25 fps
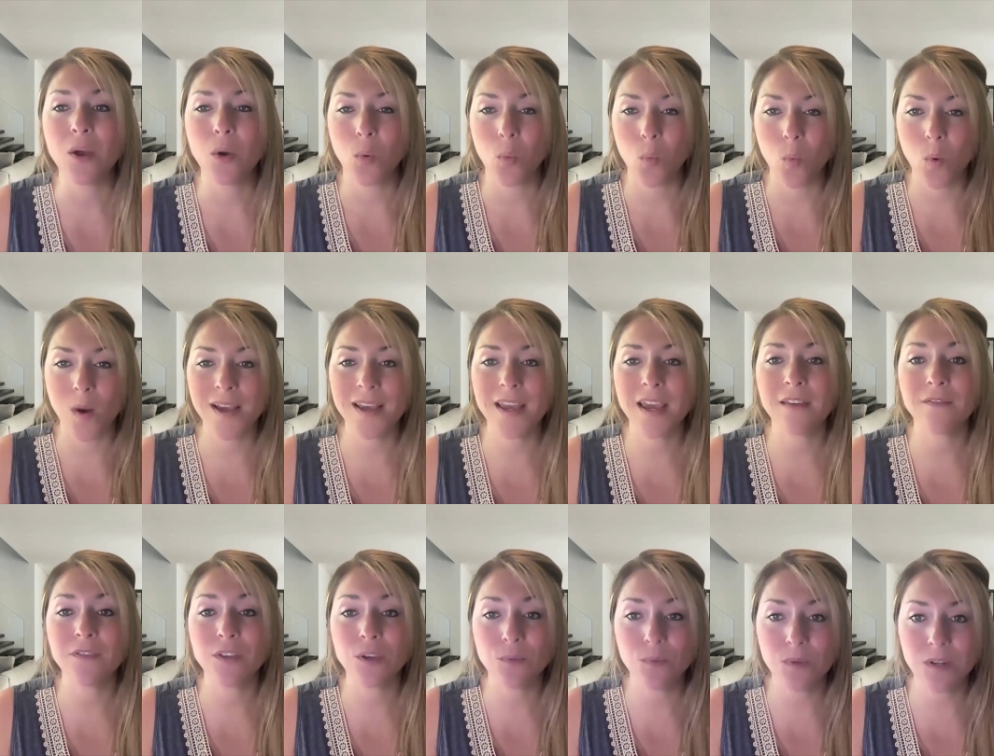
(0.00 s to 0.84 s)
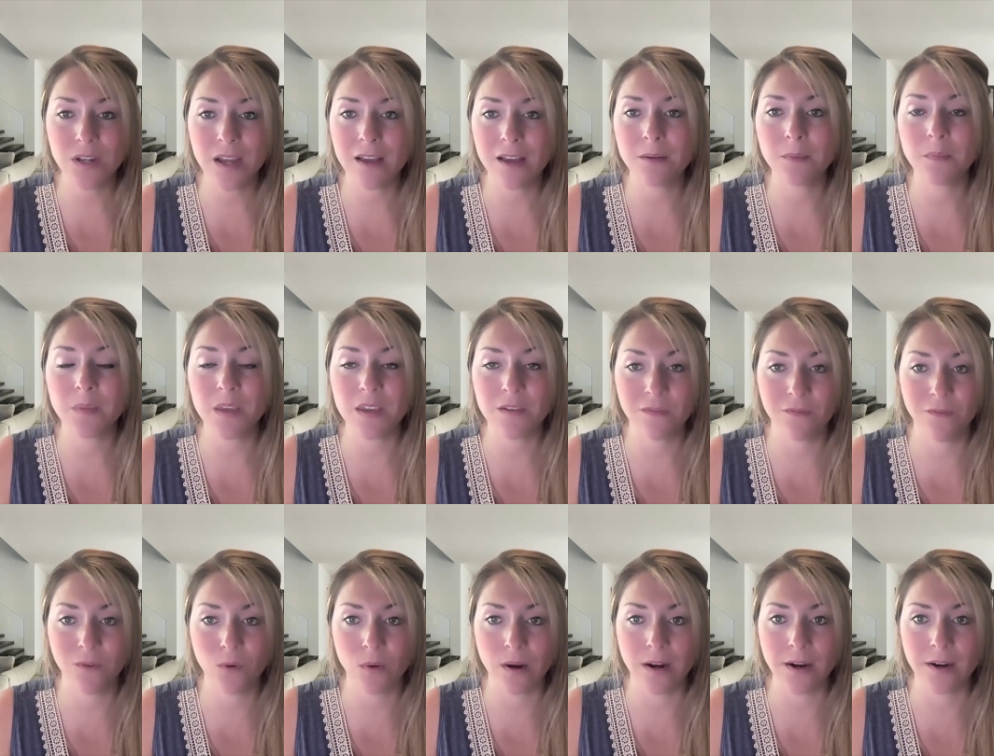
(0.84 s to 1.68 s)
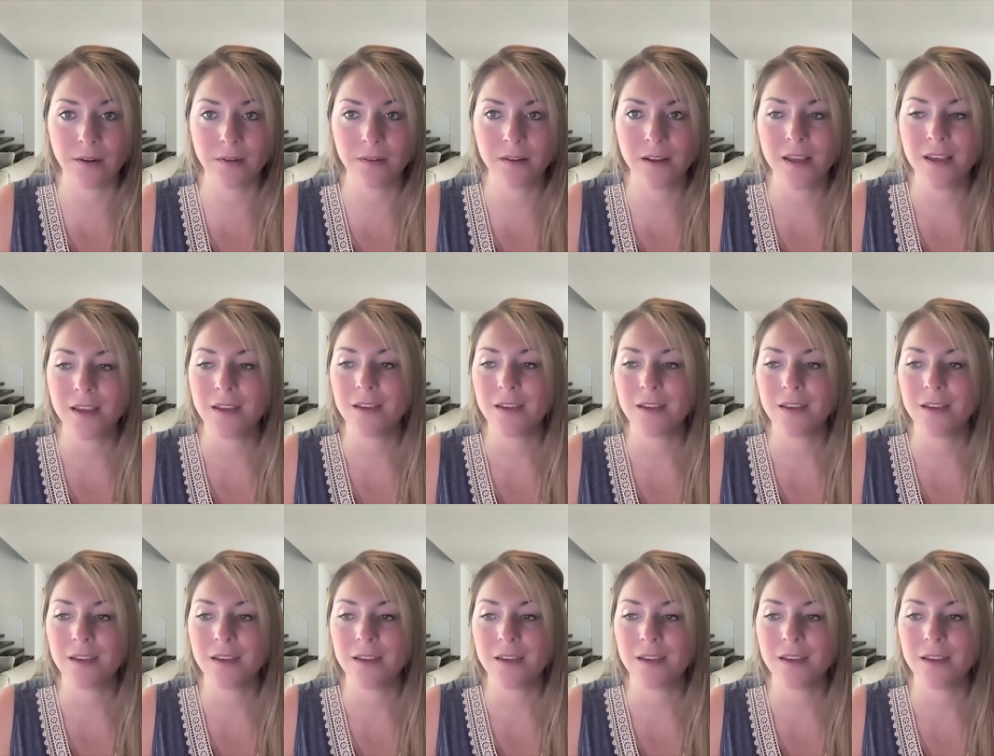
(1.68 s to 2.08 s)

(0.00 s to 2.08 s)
What have you done before?